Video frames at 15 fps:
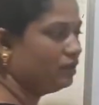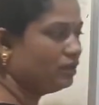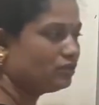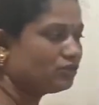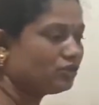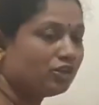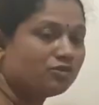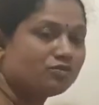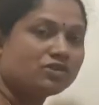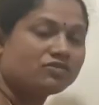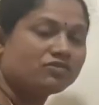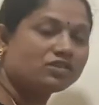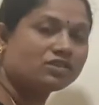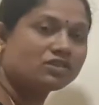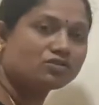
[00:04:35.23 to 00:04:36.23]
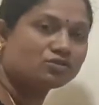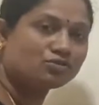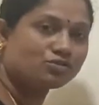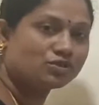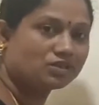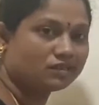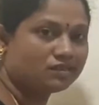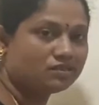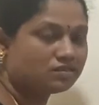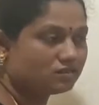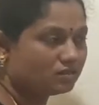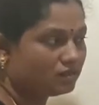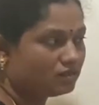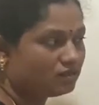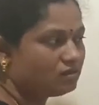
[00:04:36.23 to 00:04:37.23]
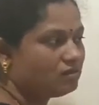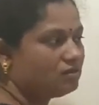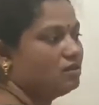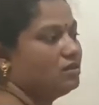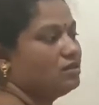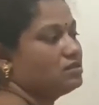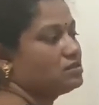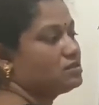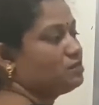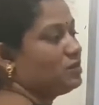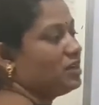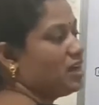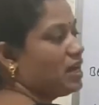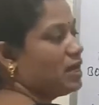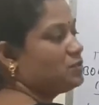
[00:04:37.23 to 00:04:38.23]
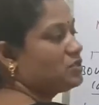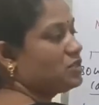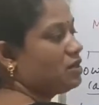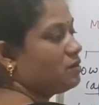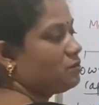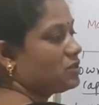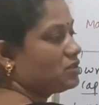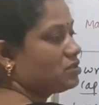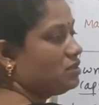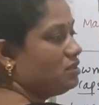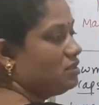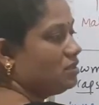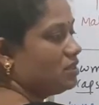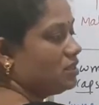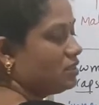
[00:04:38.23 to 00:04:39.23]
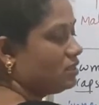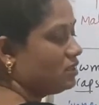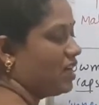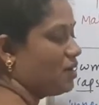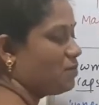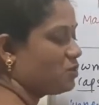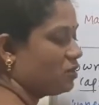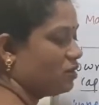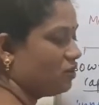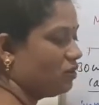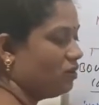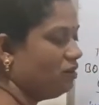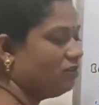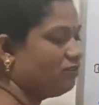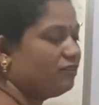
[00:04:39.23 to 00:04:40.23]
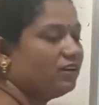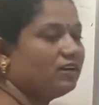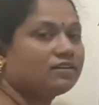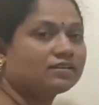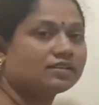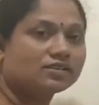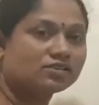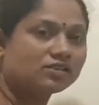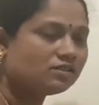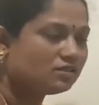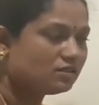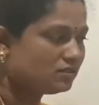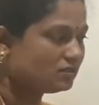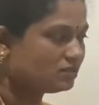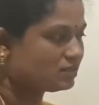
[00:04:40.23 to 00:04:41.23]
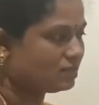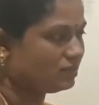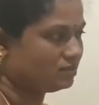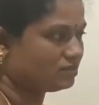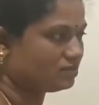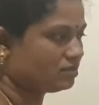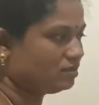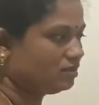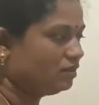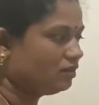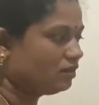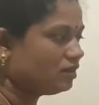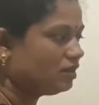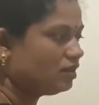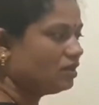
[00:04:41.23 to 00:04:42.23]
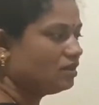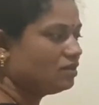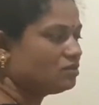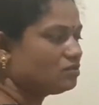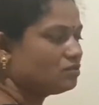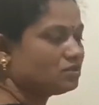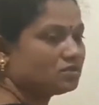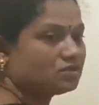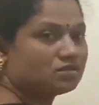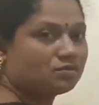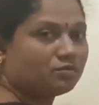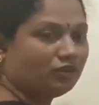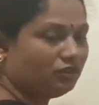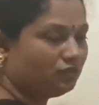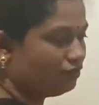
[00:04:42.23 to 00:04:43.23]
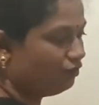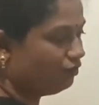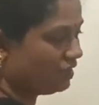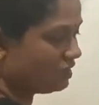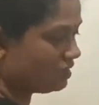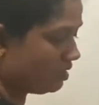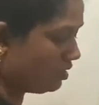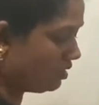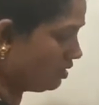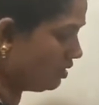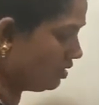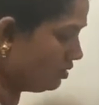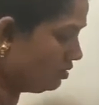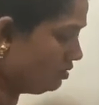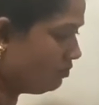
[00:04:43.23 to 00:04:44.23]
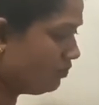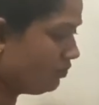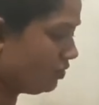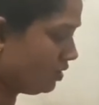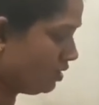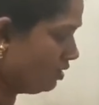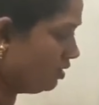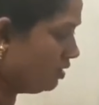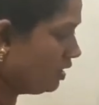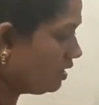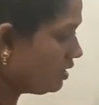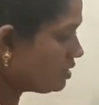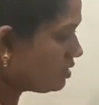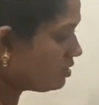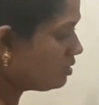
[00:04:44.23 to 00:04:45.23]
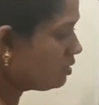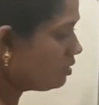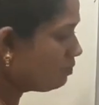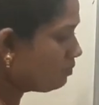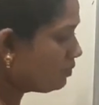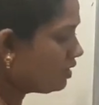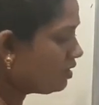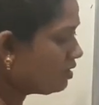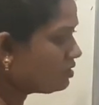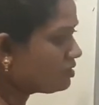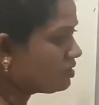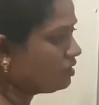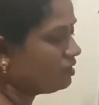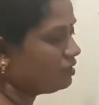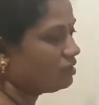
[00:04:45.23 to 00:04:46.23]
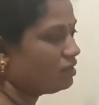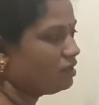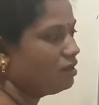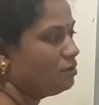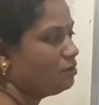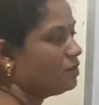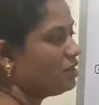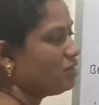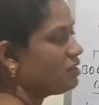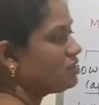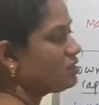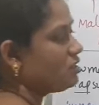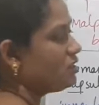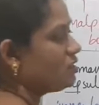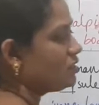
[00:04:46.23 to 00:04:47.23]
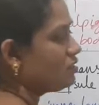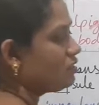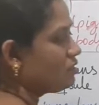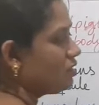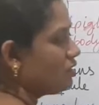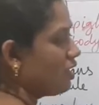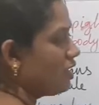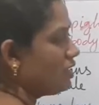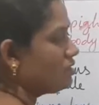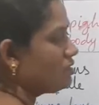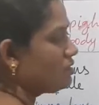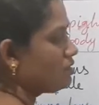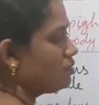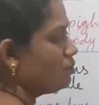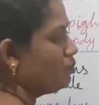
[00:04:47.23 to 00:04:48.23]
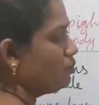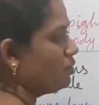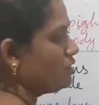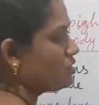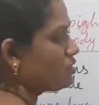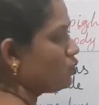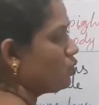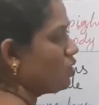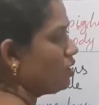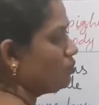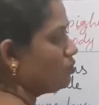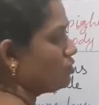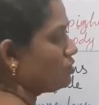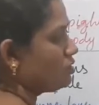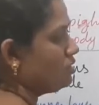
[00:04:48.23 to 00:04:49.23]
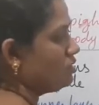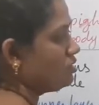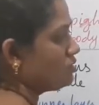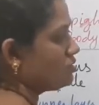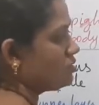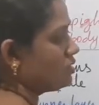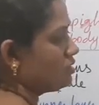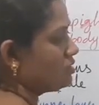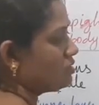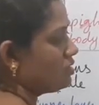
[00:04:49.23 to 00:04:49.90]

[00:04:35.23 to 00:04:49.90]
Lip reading: So in between the two cells, here some gaps are present. These gaps are called filtration slits. Okay, so this is about visceral layer. Next, parietal layer. Parietal layer has simple squamosal cells.